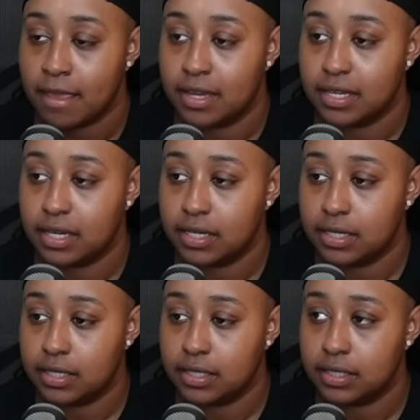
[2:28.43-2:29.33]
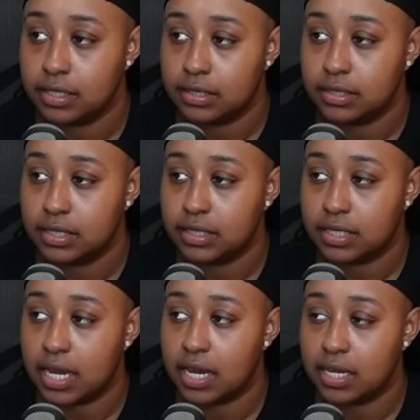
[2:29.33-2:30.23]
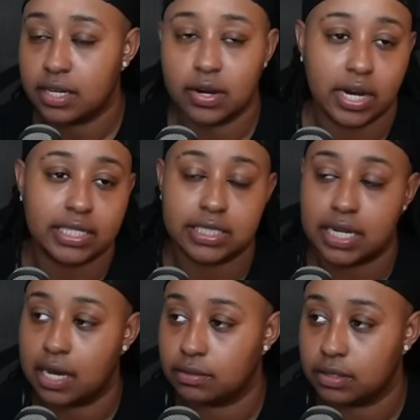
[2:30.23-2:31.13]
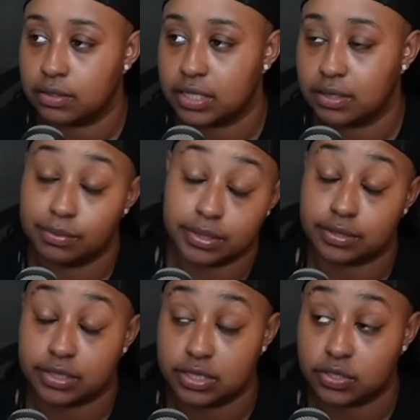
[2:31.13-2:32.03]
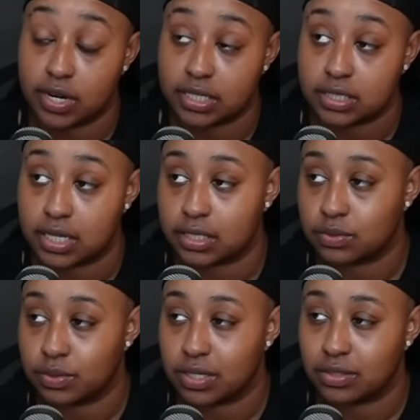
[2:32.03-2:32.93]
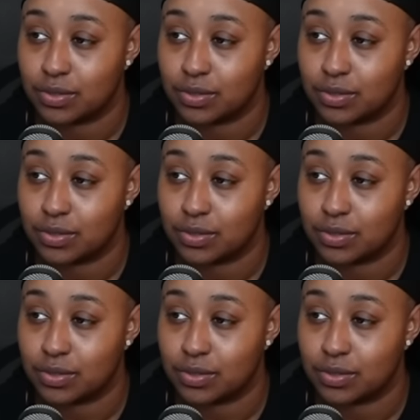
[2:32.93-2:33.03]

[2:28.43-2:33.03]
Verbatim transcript: yeah, he he he he crashing out low key, but she's crashing out as well.